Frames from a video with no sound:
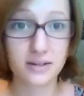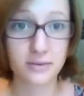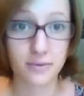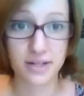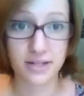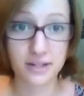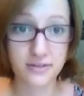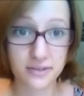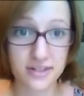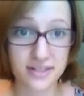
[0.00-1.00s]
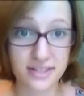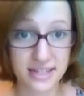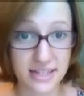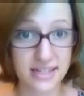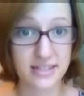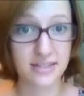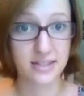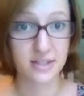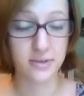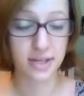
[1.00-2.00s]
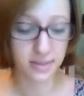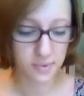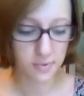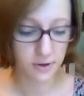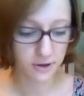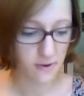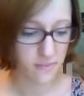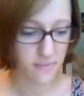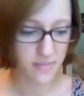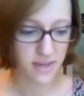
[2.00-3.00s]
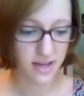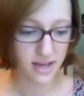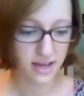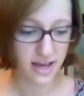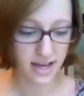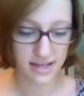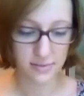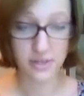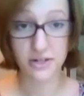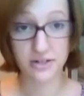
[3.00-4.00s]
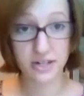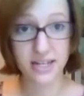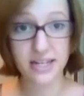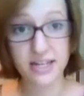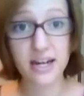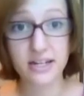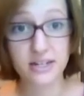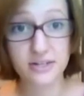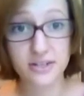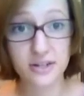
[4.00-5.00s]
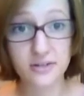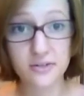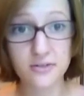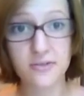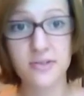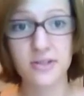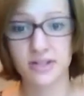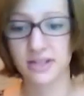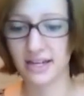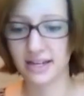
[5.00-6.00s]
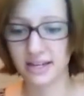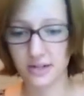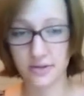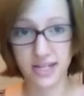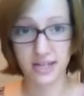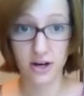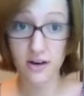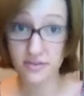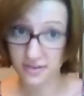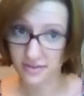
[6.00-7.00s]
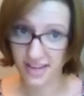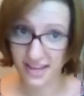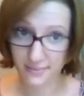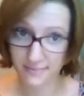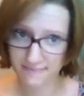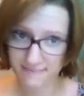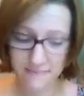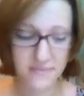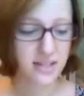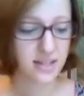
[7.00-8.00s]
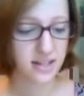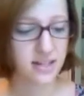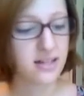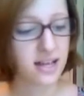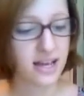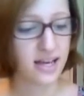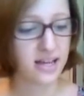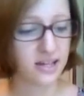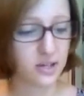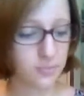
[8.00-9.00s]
what you do first is you heat up the water, and when you're done heating it on your stove, then you take it off the flame, and you